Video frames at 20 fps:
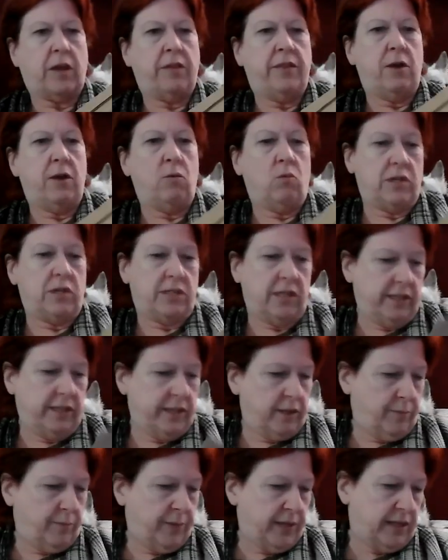that was a
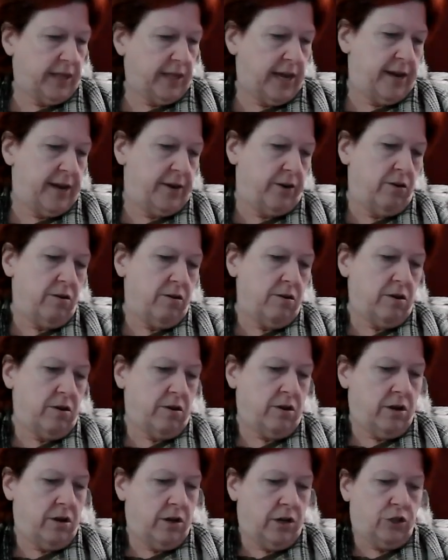little bit later.
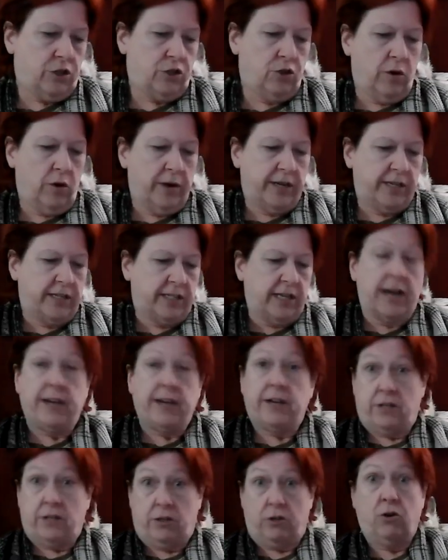So I
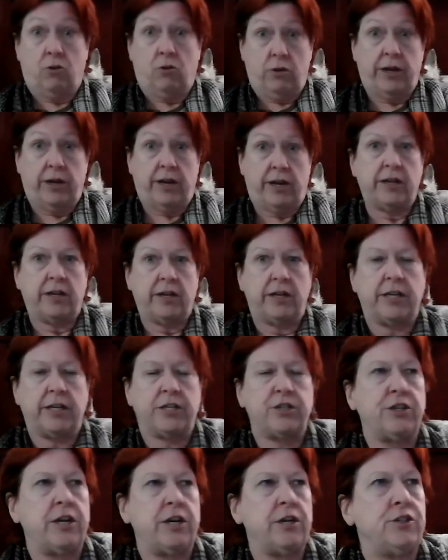decided to go ahead and
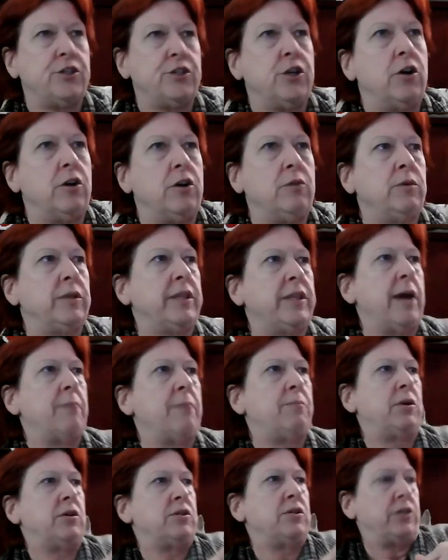exchange yarn with
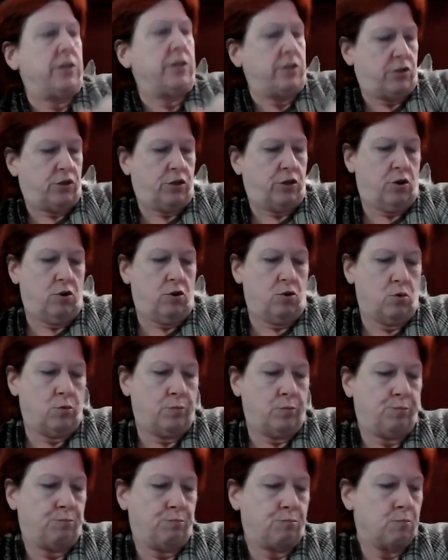that person. So
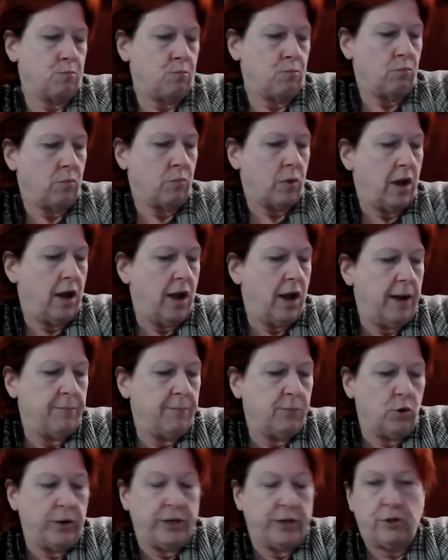
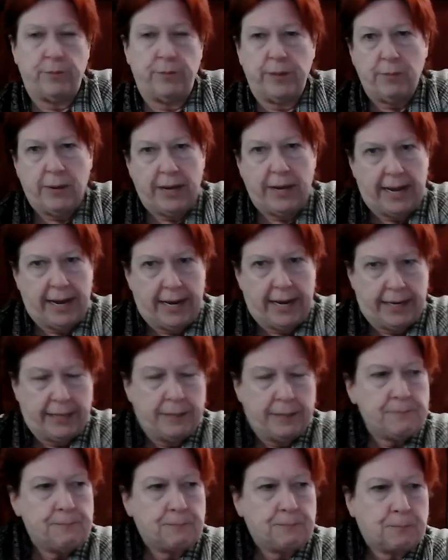I'm going to be
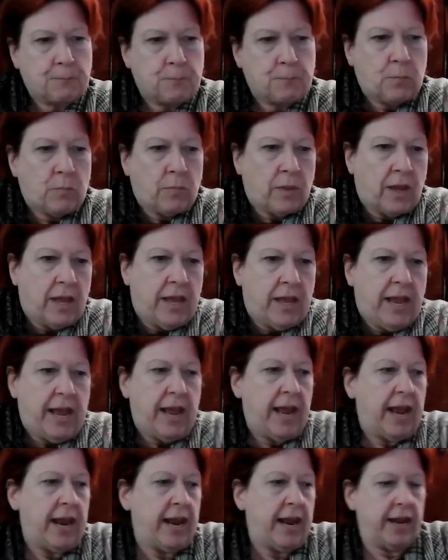playing,
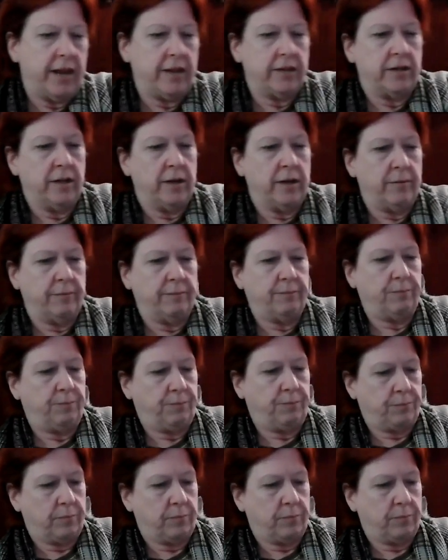and I'm